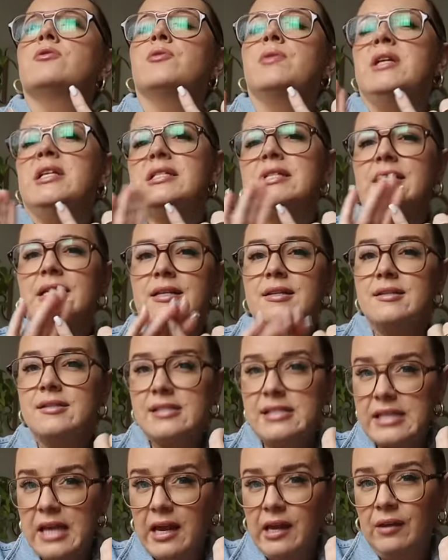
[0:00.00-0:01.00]
So he did
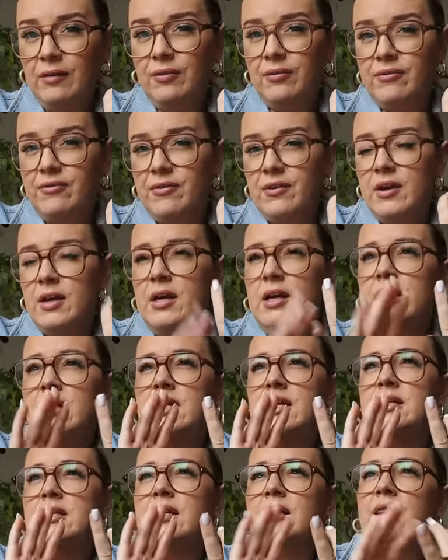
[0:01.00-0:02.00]
Safe,
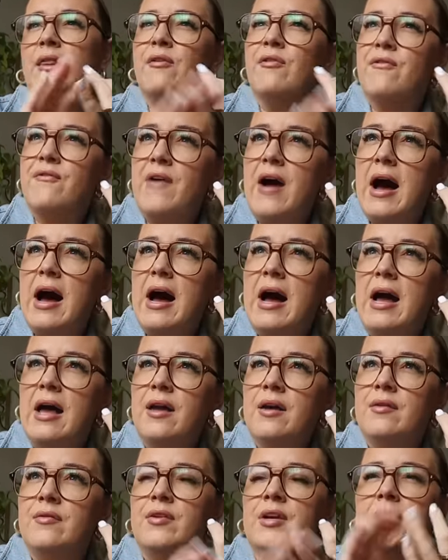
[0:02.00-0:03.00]
he did The
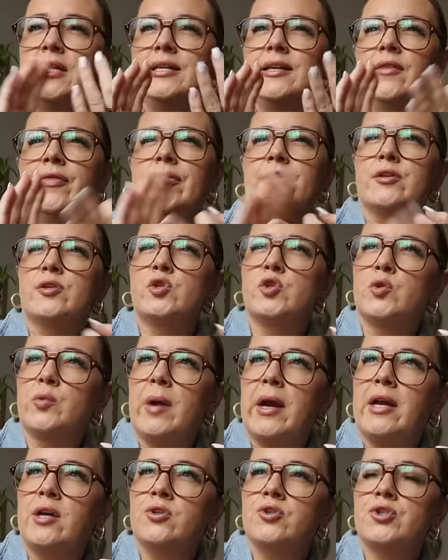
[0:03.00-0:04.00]
Five, he did The
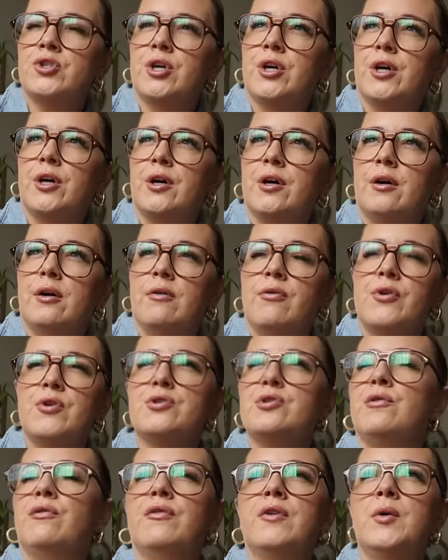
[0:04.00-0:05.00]
Stranger.
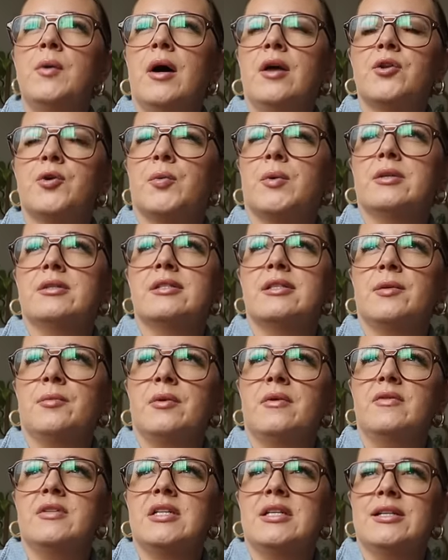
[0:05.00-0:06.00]
There's a few other ones that
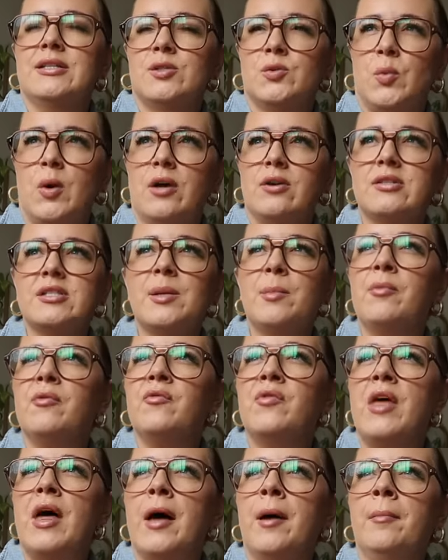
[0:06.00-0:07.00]
we've seen as well. Some
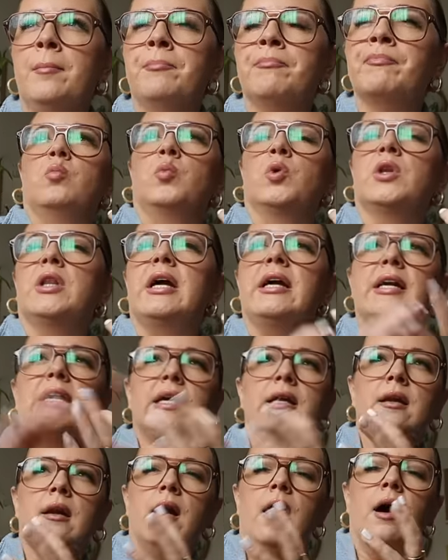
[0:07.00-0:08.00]
of them were like
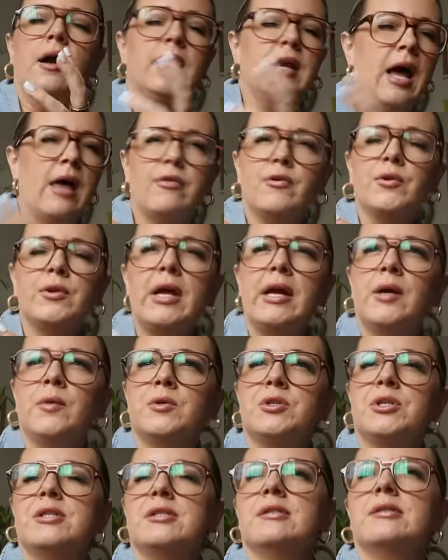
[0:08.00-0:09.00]
in, in other
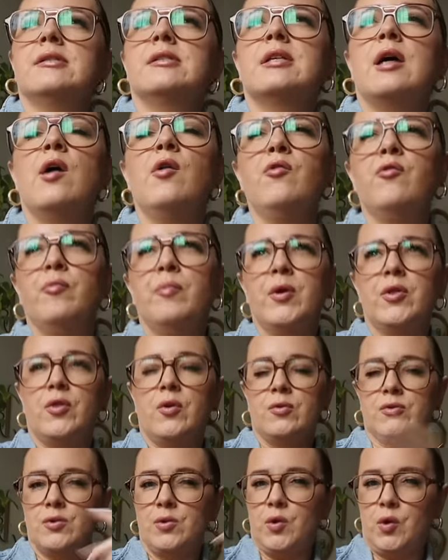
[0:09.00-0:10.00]
languages and stuff, but
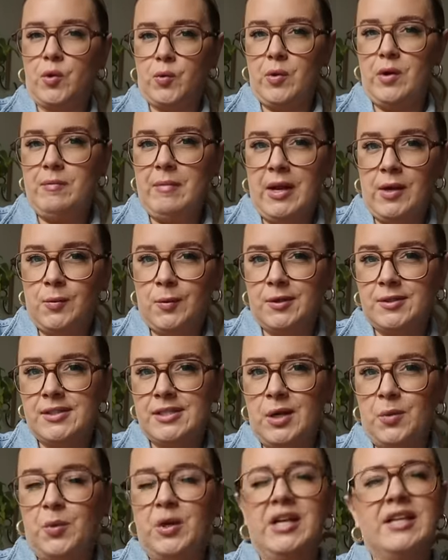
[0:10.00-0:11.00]
those are the three main ones
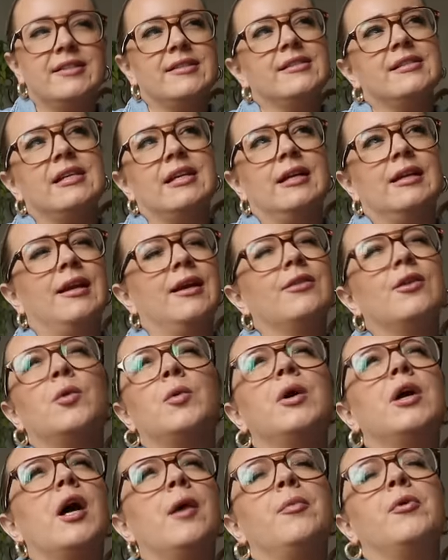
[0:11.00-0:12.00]
that we had seen. And there
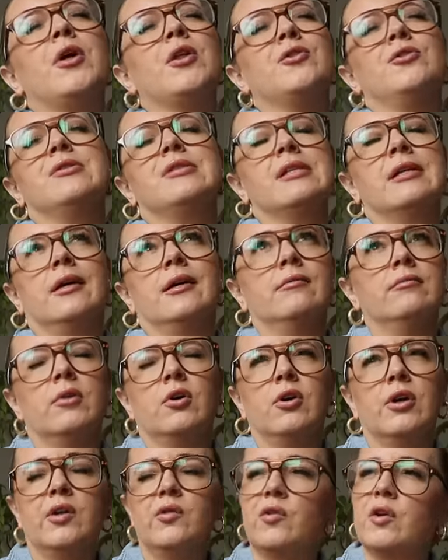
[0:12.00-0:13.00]
were a couple others that I
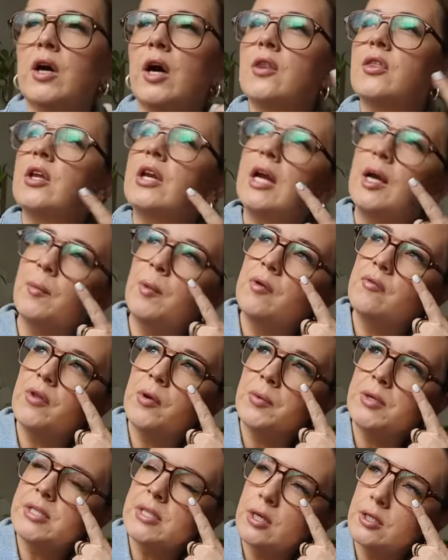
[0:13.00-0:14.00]
already forgot the name of
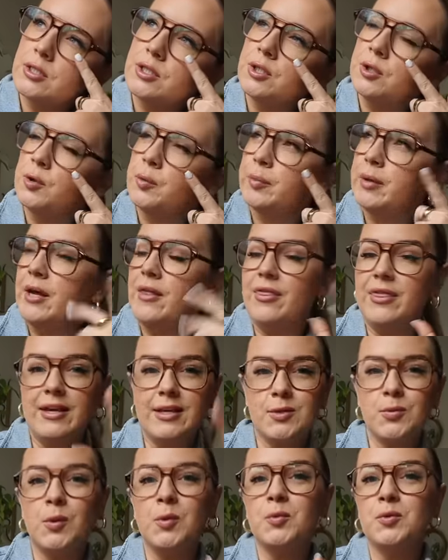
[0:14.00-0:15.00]
that we saw too, but
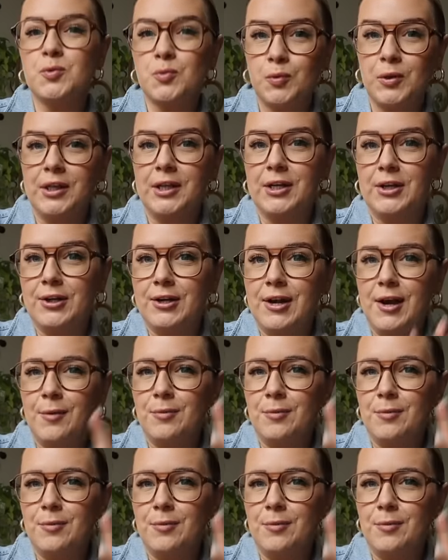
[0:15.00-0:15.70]
this one was really good.